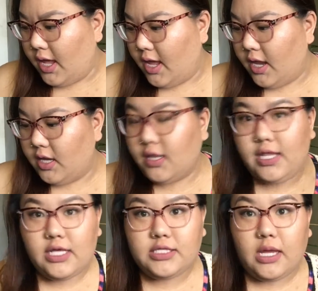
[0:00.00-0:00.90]
and
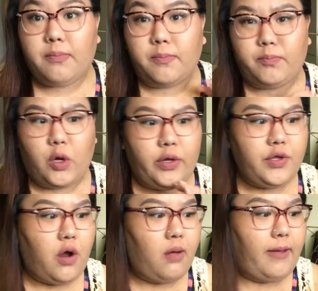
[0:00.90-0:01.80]
these, I'm going
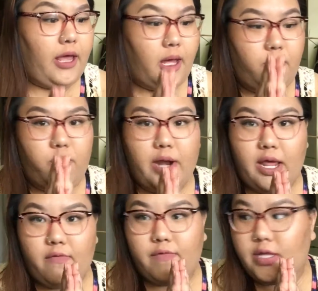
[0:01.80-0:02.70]
through all my
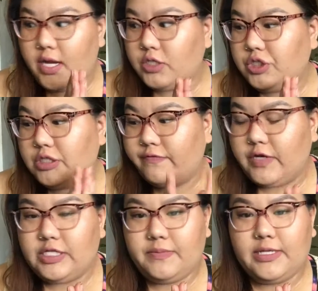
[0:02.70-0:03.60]
upright philodendrons
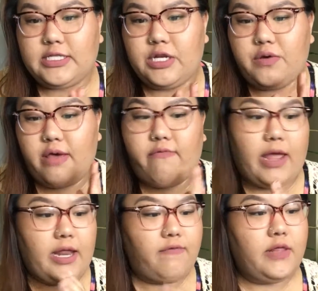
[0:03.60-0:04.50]
first because I do have
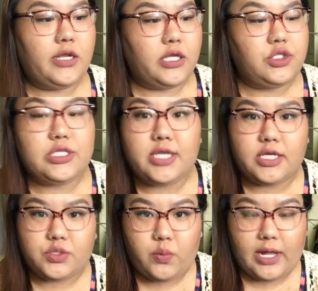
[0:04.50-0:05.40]
vining philodendrons
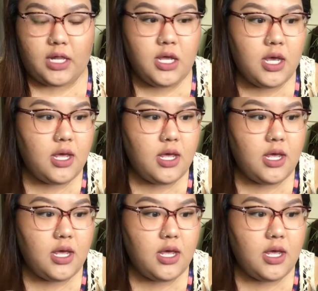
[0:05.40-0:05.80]
as well.